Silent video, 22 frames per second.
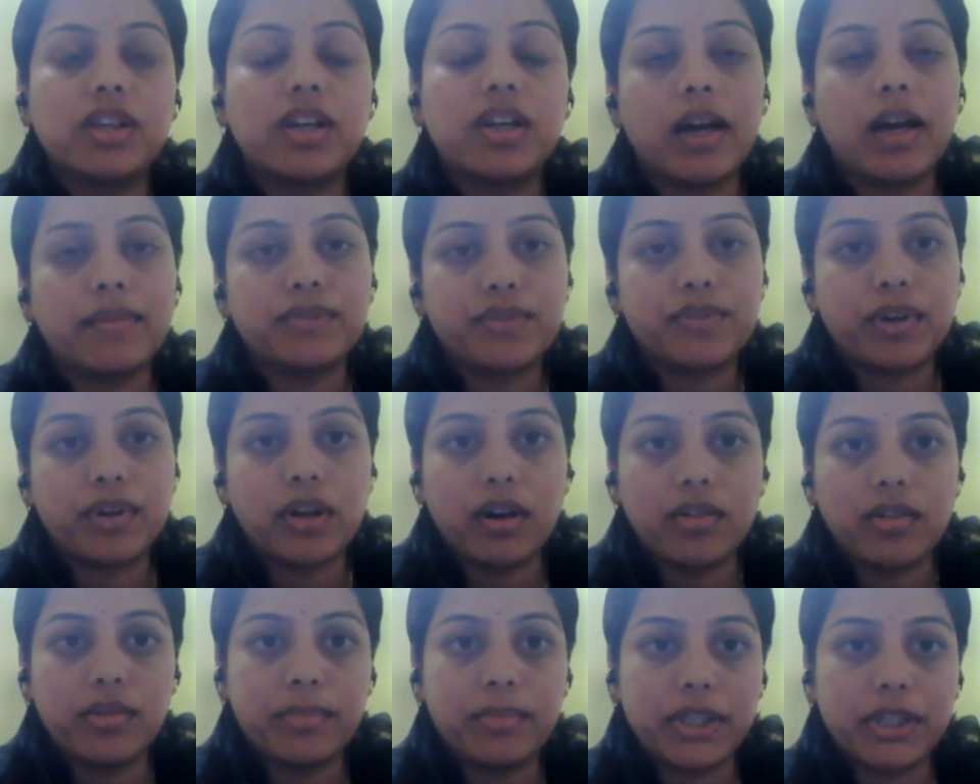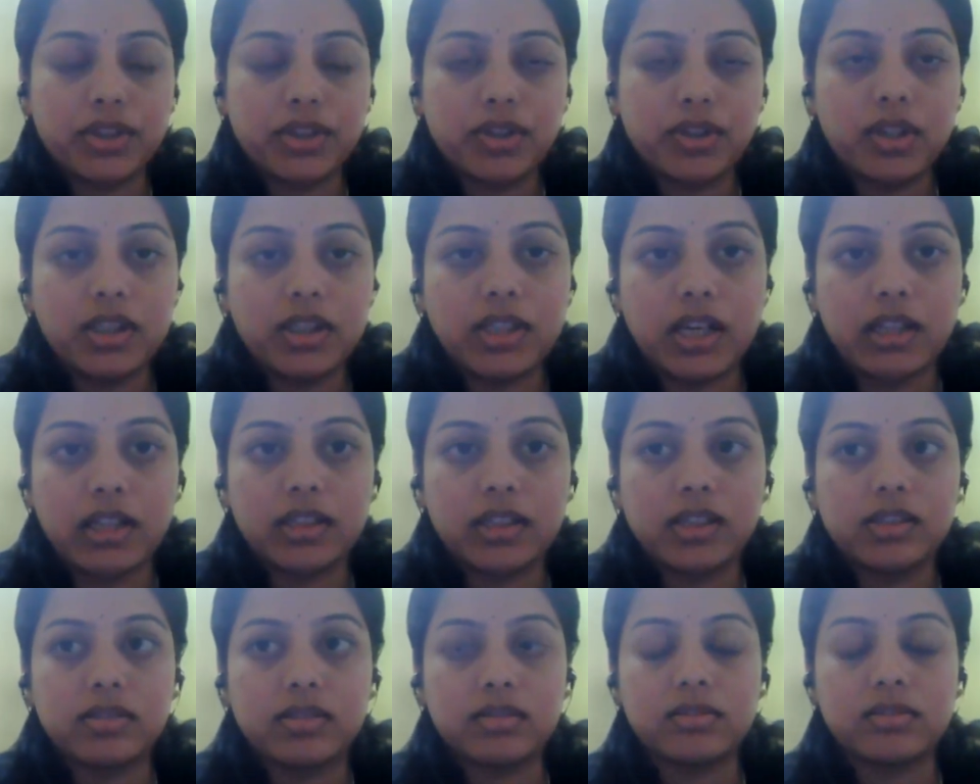graphs for our particular
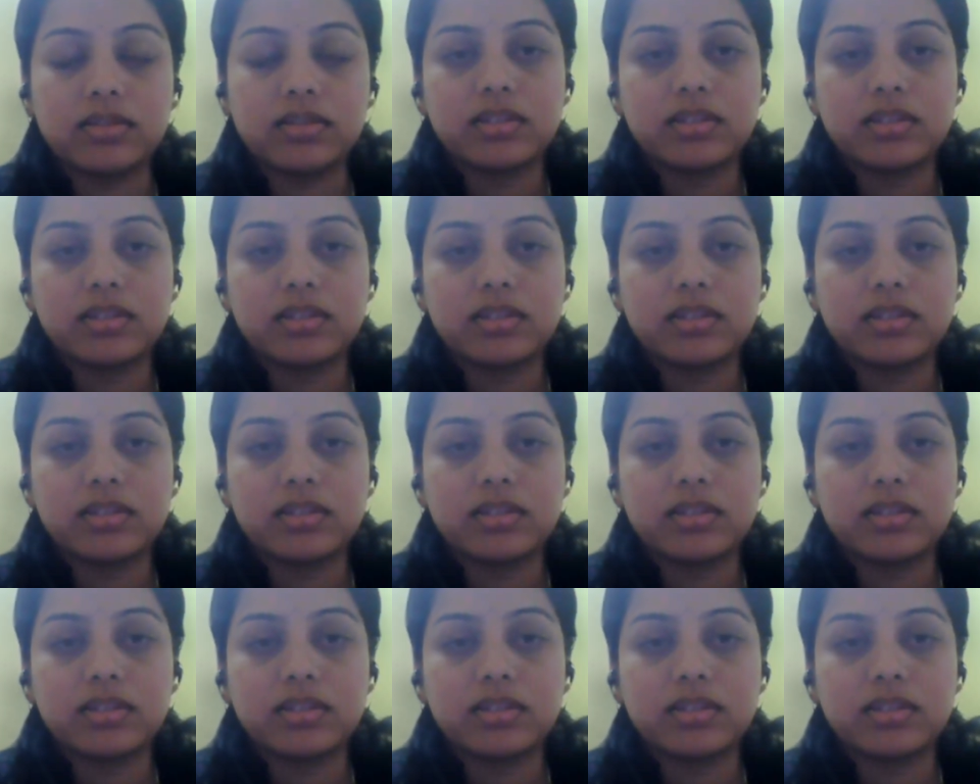data. So.